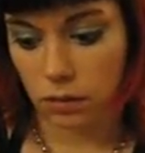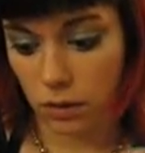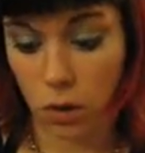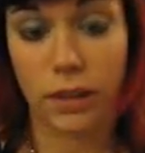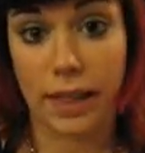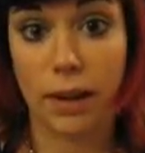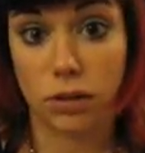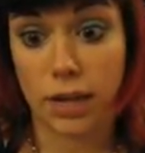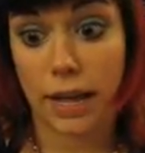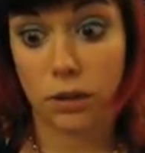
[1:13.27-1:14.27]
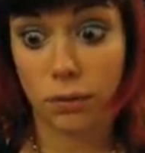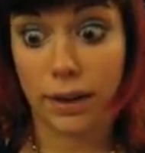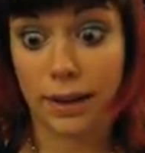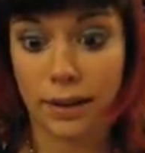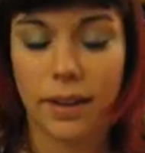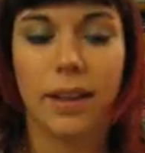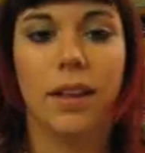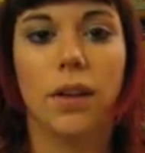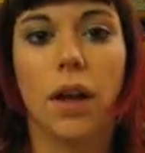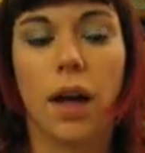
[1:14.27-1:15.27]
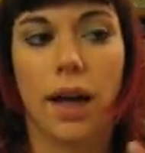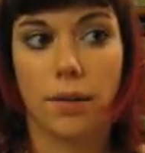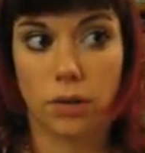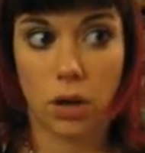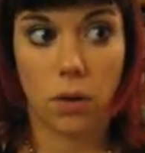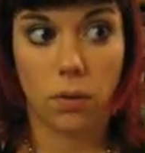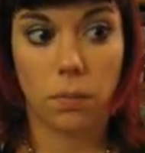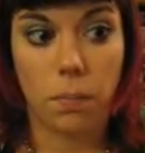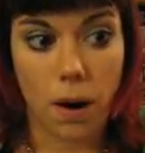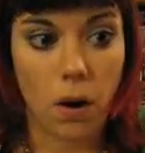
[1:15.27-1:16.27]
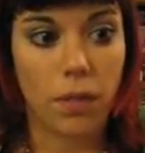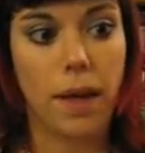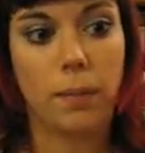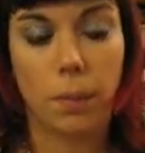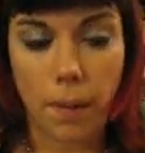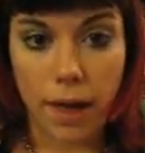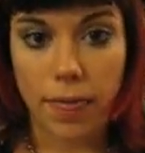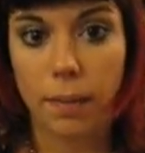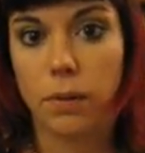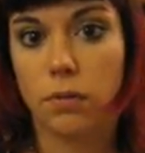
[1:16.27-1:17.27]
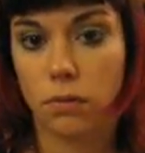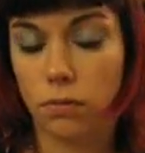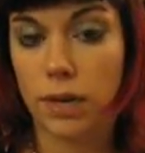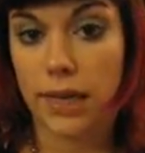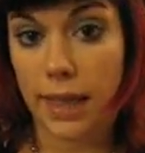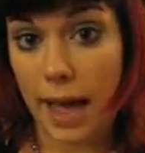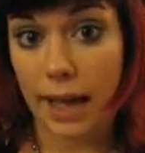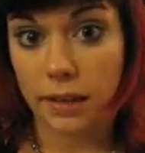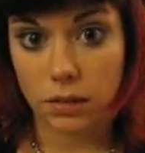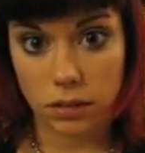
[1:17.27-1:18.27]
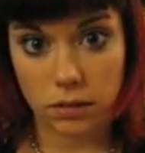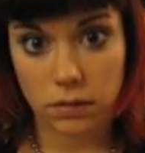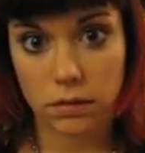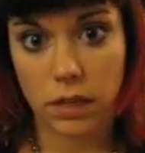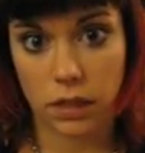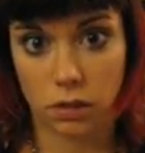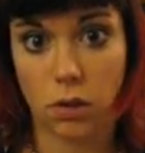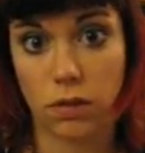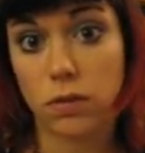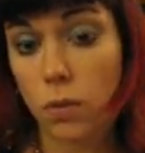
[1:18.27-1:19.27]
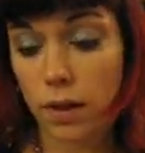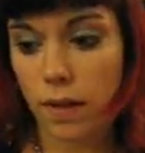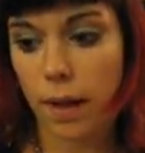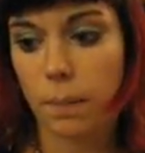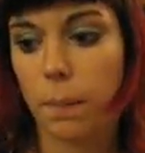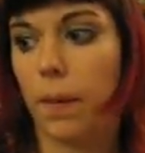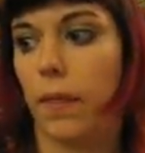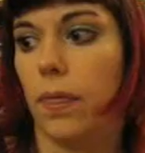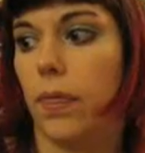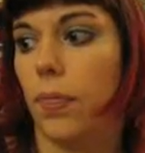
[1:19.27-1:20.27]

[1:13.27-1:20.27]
the only language that I could read. I would go borrow them or buy them and read that to get to know the storyline, but